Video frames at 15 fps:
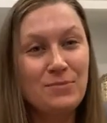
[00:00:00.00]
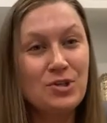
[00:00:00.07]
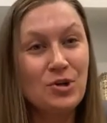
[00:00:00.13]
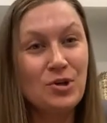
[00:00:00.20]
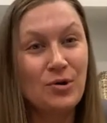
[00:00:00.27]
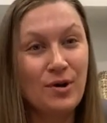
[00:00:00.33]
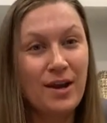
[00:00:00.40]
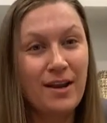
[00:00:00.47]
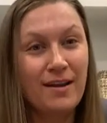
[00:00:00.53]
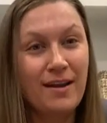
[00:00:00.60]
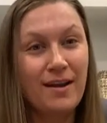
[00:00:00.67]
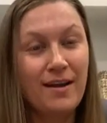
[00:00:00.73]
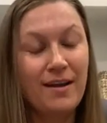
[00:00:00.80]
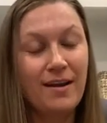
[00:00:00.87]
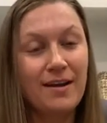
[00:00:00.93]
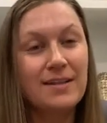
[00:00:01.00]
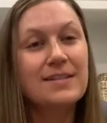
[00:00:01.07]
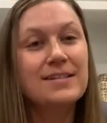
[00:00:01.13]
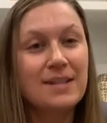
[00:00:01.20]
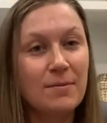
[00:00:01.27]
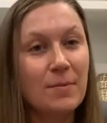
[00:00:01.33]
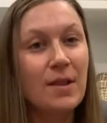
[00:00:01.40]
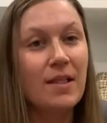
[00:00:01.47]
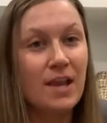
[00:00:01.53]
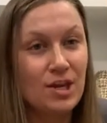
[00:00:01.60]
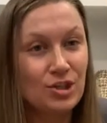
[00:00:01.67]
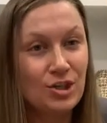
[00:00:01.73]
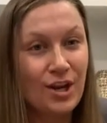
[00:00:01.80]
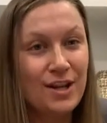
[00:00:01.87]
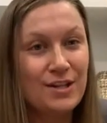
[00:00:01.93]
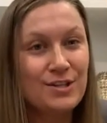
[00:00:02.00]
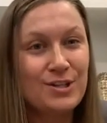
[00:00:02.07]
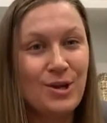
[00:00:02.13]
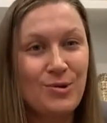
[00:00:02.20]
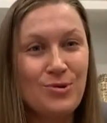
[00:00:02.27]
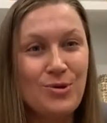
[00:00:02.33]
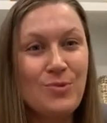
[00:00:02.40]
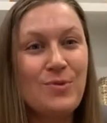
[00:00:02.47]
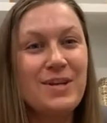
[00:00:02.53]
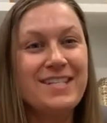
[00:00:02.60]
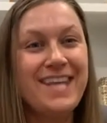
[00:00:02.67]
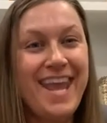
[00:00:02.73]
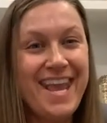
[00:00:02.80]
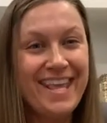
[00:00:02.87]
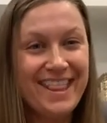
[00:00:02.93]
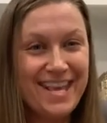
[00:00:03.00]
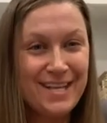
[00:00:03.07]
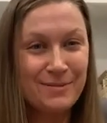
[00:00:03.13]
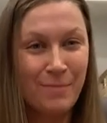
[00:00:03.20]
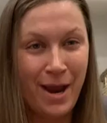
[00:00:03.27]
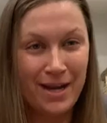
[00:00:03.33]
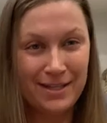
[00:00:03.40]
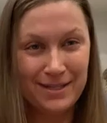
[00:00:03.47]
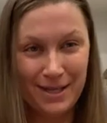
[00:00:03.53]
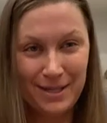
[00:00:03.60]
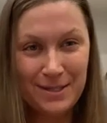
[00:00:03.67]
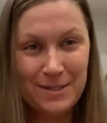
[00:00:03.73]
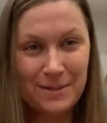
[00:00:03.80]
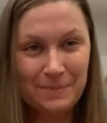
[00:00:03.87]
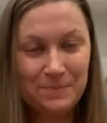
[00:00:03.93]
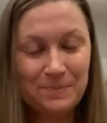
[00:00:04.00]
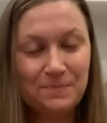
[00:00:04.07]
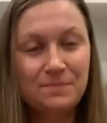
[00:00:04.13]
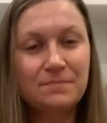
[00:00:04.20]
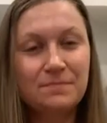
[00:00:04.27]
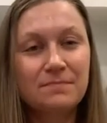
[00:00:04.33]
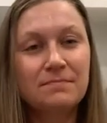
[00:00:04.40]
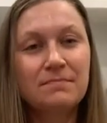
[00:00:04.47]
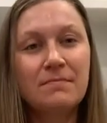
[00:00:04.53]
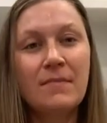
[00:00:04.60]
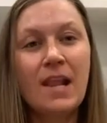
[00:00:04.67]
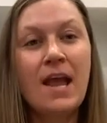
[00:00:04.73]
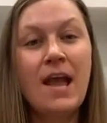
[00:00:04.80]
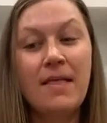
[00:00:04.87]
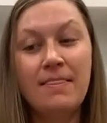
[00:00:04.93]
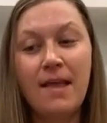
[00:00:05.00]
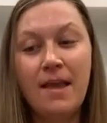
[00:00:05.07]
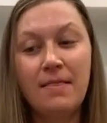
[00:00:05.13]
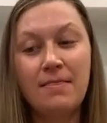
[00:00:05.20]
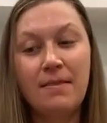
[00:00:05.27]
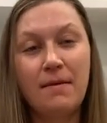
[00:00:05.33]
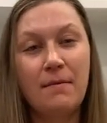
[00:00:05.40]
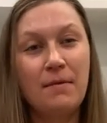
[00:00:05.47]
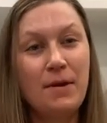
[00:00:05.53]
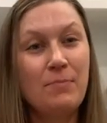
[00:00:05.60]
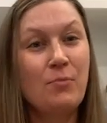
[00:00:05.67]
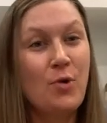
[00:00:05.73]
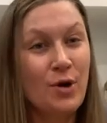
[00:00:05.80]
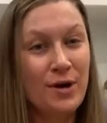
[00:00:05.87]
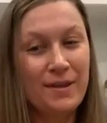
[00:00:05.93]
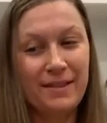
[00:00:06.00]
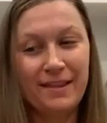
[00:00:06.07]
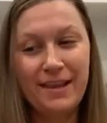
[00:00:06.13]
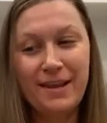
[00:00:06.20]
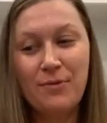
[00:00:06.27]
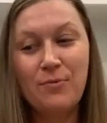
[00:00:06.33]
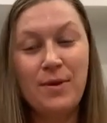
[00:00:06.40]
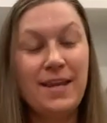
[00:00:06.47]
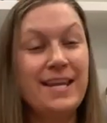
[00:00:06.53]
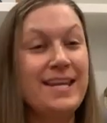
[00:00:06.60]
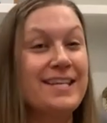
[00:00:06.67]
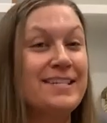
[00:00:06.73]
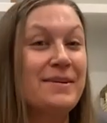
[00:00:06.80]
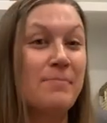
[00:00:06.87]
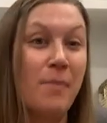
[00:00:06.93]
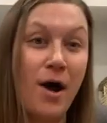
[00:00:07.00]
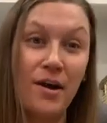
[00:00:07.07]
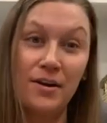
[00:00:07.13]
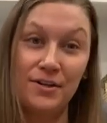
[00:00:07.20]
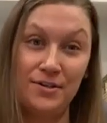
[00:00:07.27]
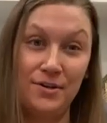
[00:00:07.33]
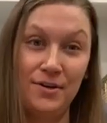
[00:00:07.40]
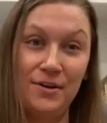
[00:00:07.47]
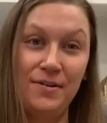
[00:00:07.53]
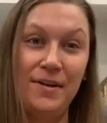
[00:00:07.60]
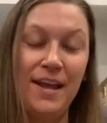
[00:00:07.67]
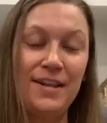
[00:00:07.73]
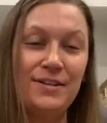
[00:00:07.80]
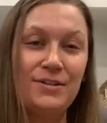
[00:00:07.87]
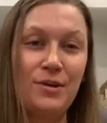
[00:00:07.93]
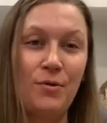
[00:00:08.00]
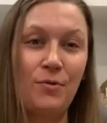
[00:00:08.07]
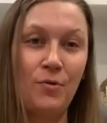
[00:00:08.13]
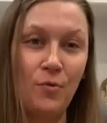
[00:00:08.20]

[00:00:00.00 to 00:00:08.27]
during a stimulation. So you would take these medicines, and then importantly, we need to monitor. And so the